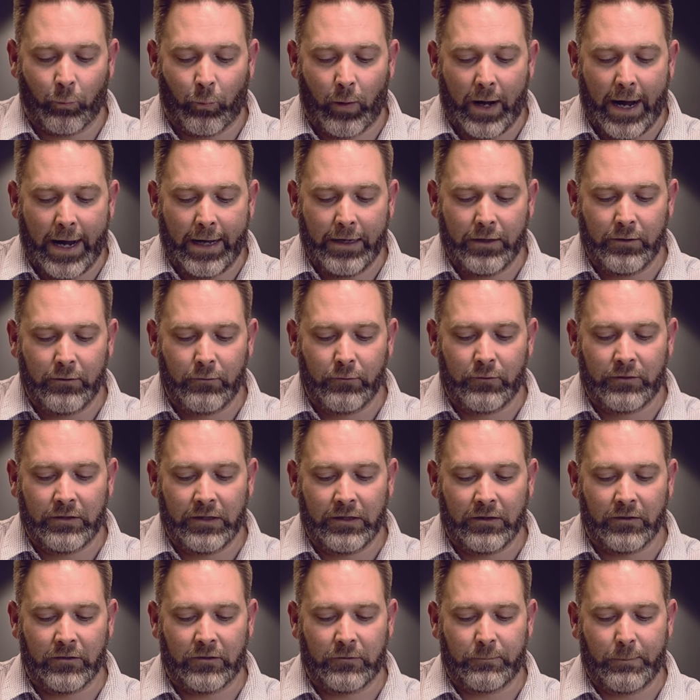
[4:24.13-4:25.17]
Why do you
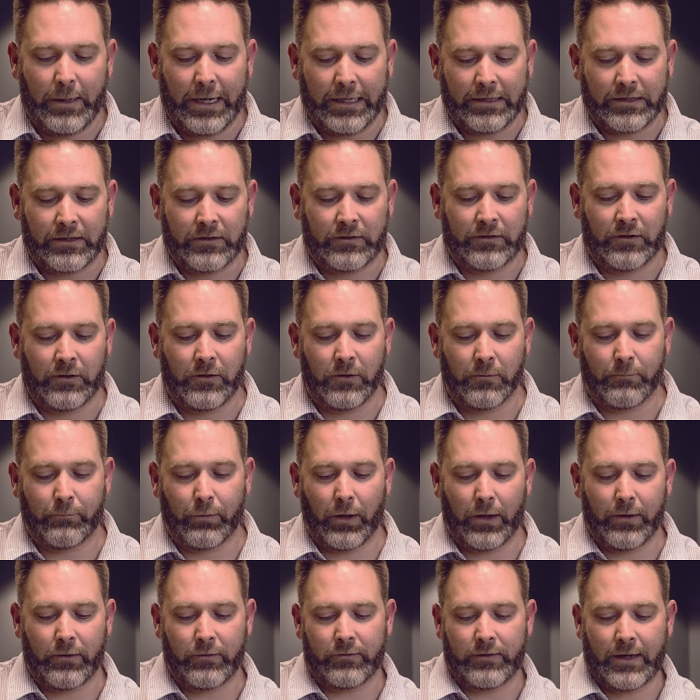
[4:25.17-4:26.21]
see the speck that's in your
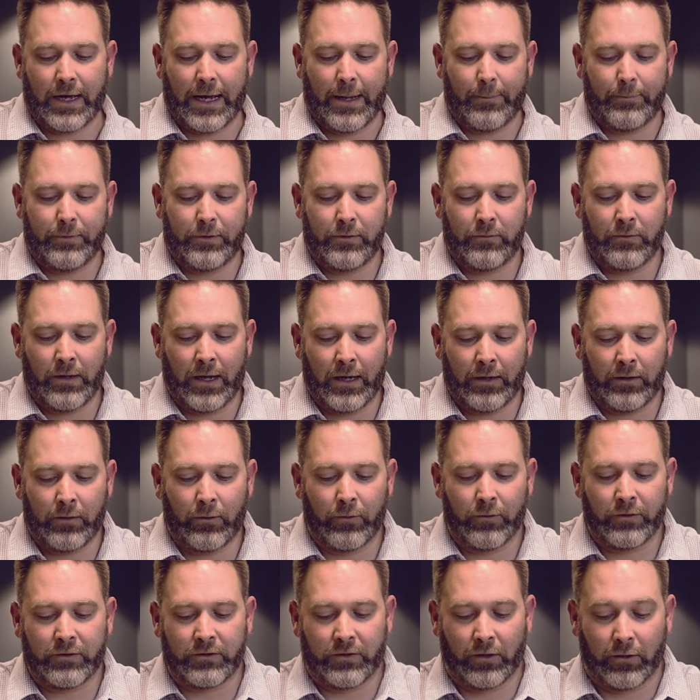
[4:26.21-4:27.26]
brother's eye, but do not
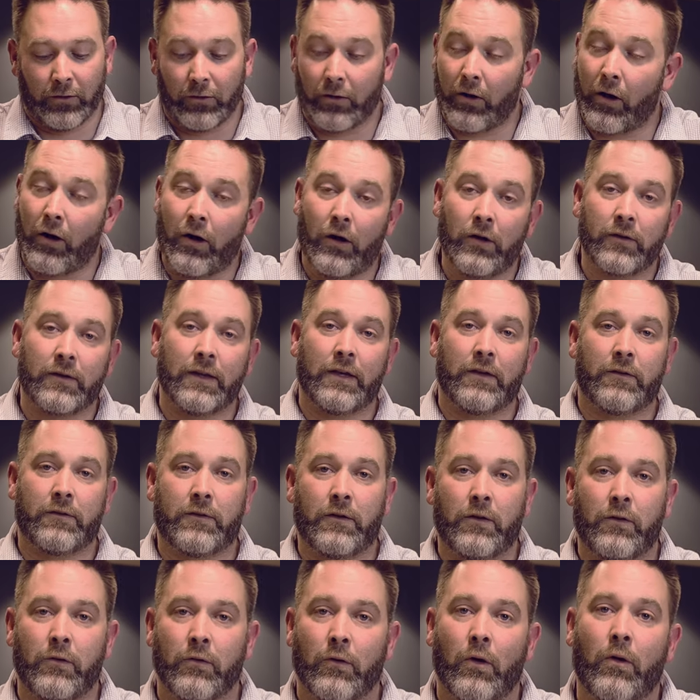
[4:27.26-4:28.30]
notice the log that
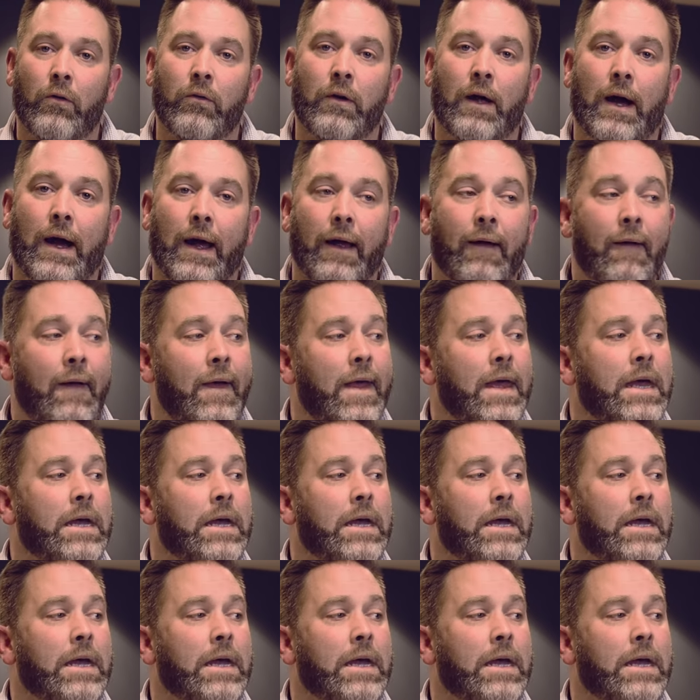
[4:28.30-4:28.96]
is in your own eye?